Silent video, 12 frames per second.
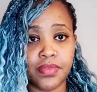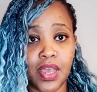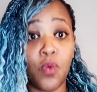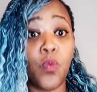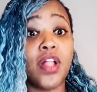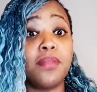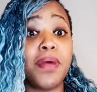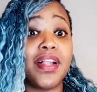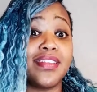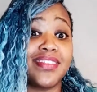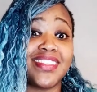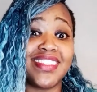A
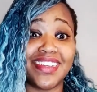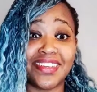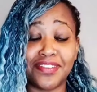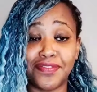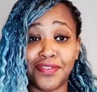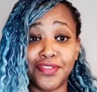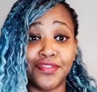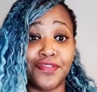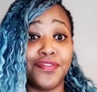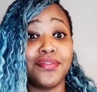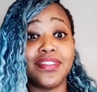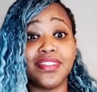well-balanced diet full of
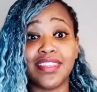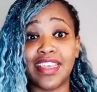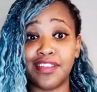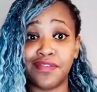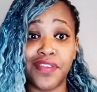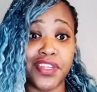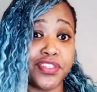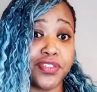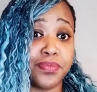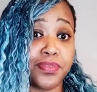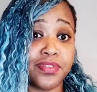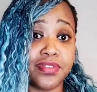fruits and
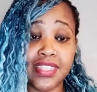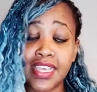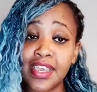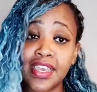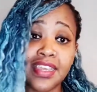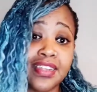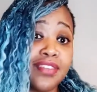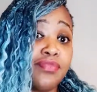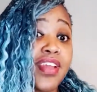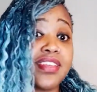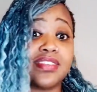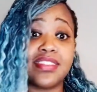vegetables,
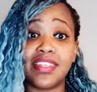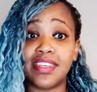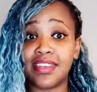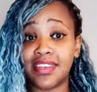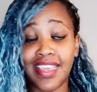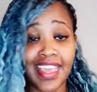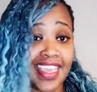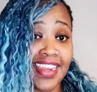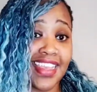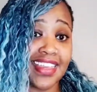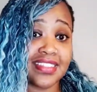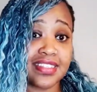resting and
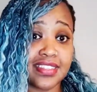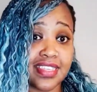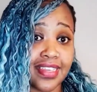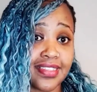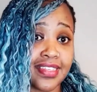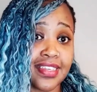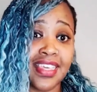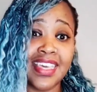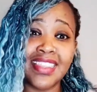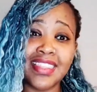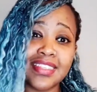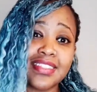exercising,
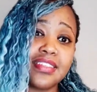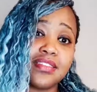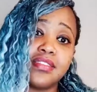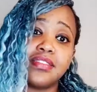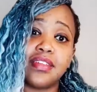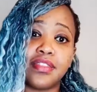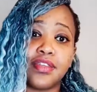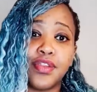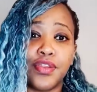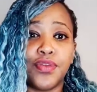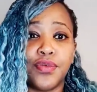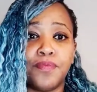this is
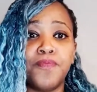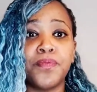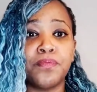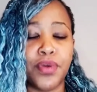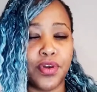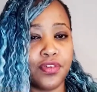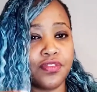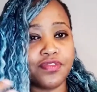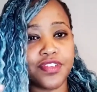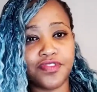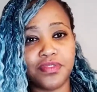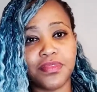nothing new, but
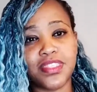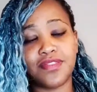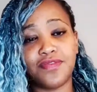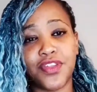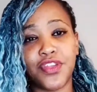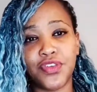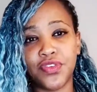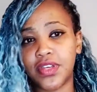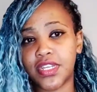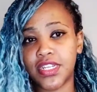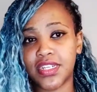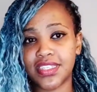hopefully from this video you
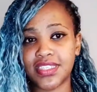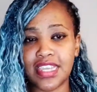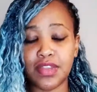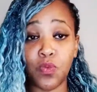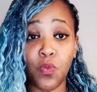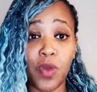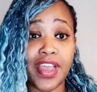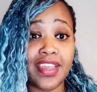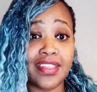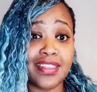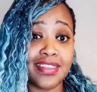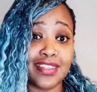can understand
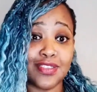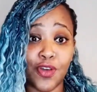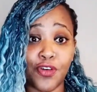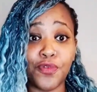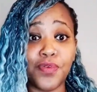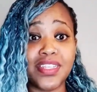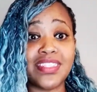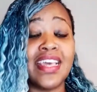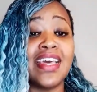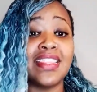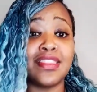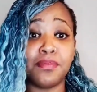why this is always
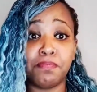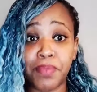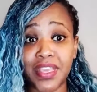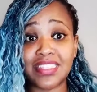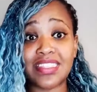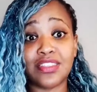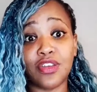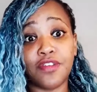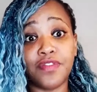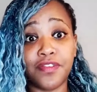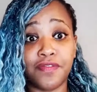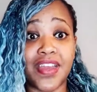the basis
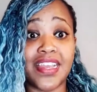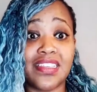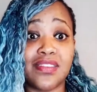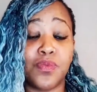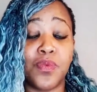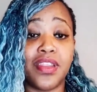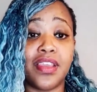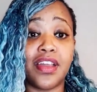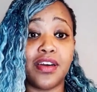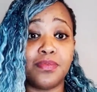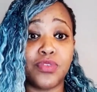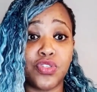of advice when it
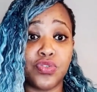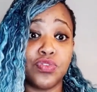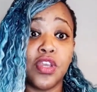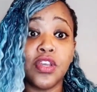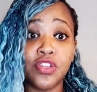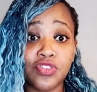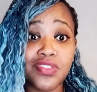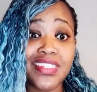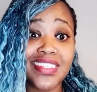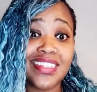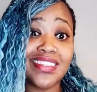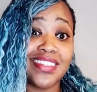comes to
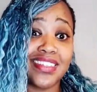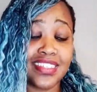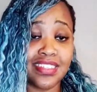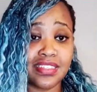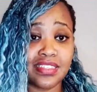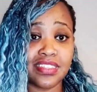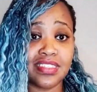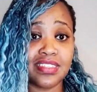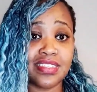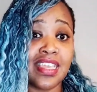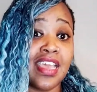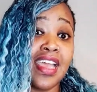treating certain
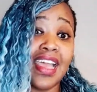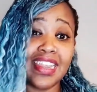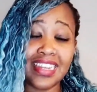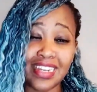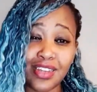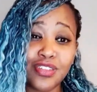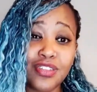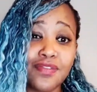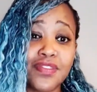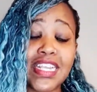diseases. And a lot of